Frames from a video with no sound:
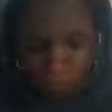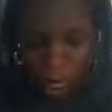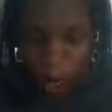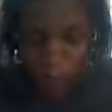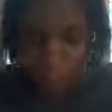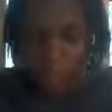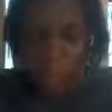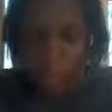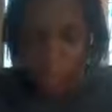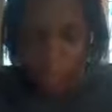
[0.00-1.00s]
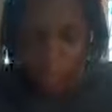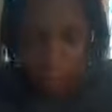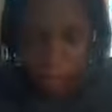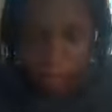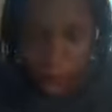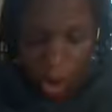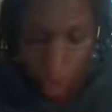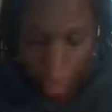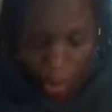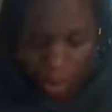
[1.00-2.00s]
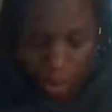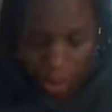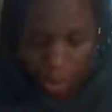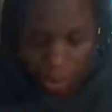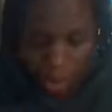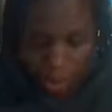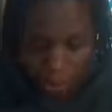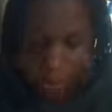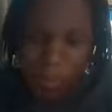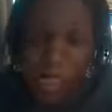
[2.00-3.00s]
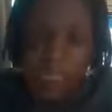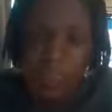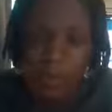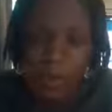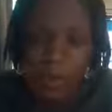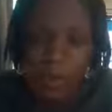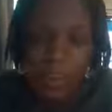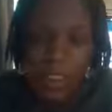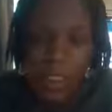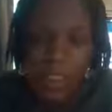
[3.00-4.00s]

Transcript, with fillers: All right, so let's let's go ahead and bow our heads and, and then repeat this prayer.